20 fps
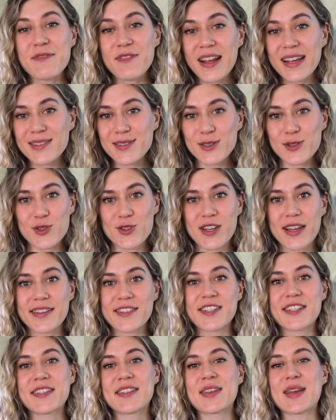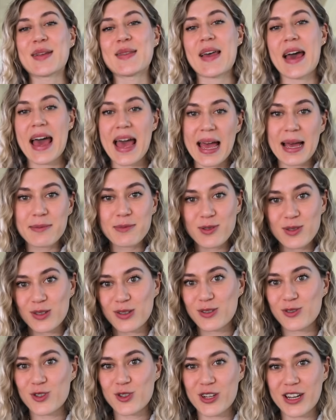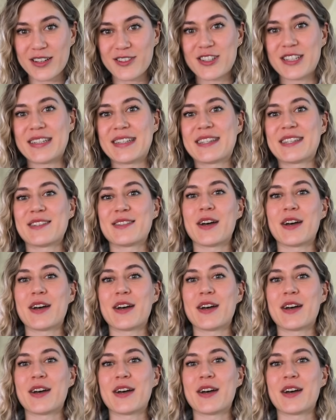flexor stretches and the hamstring stretches